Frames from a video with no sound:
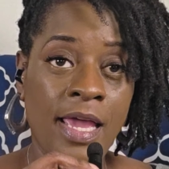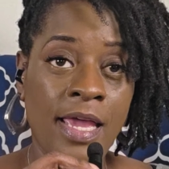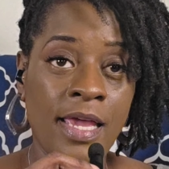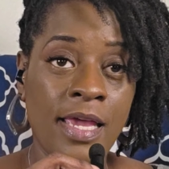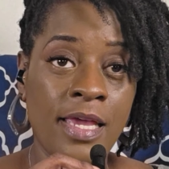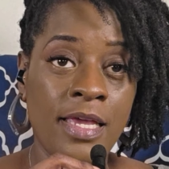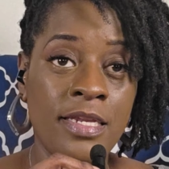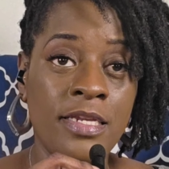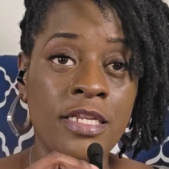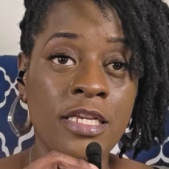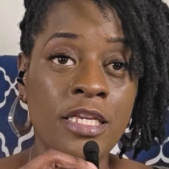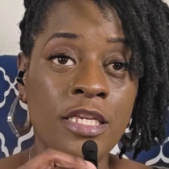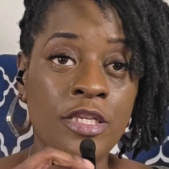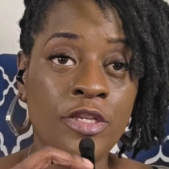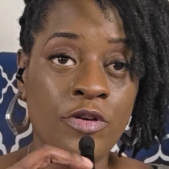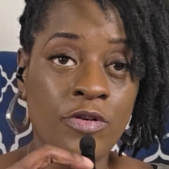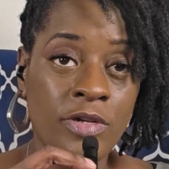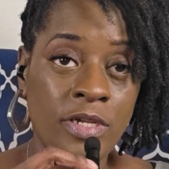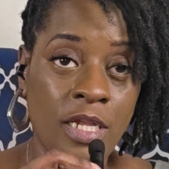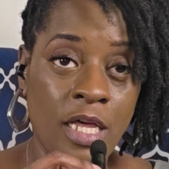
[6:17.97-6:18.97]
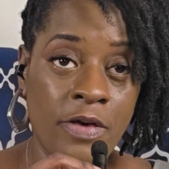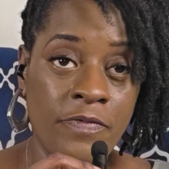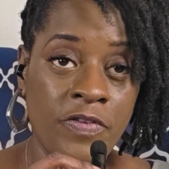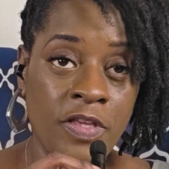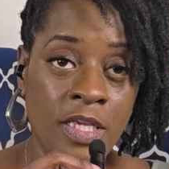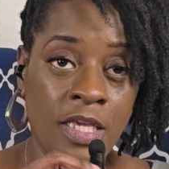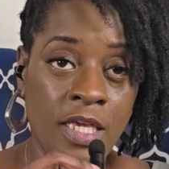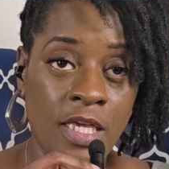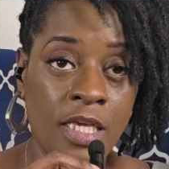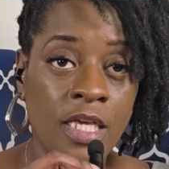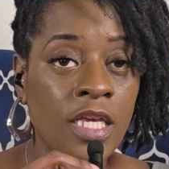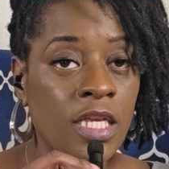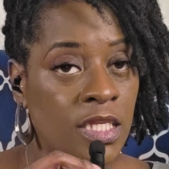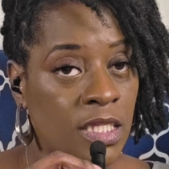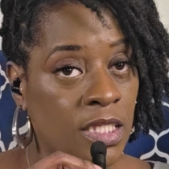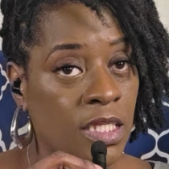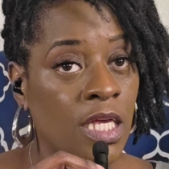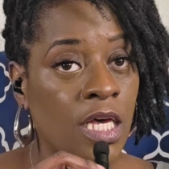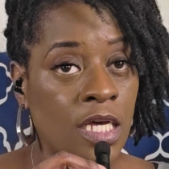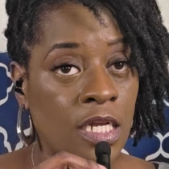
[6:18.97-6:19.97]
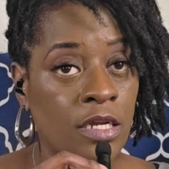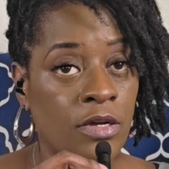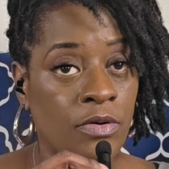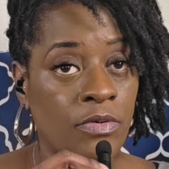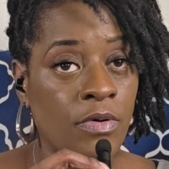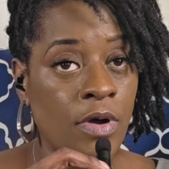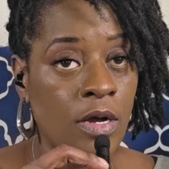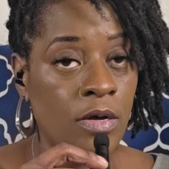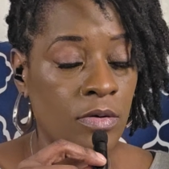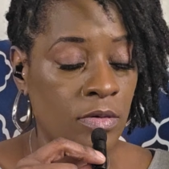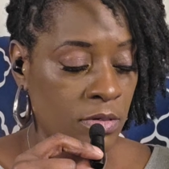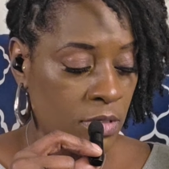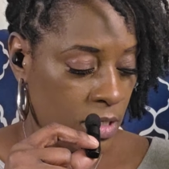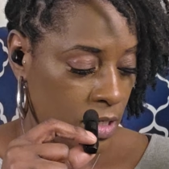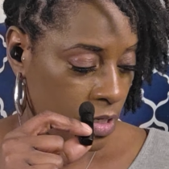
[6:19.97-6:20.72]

And you're loving it, it's gonna grow.